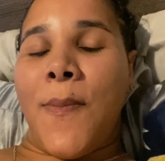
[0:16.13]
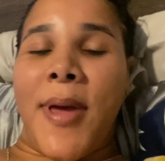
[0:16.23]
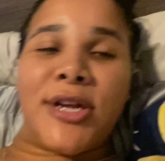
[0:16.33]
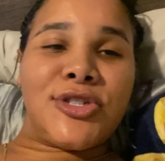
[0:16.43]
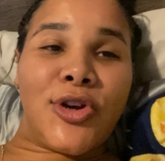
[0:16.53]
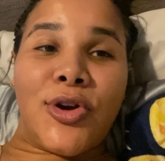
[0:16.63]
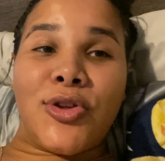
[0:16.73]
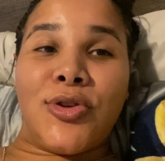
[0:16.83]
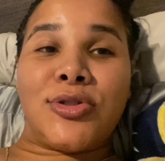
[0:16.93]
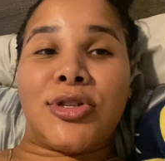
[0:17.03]
make sure
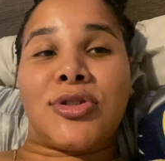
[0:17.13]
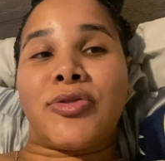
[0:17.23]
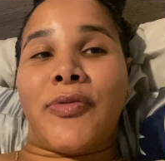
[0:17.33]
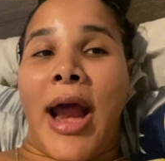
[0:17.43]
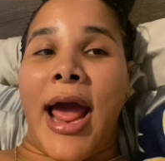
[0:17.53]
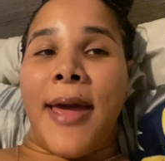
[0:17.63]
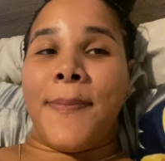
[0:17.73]
you subscribe.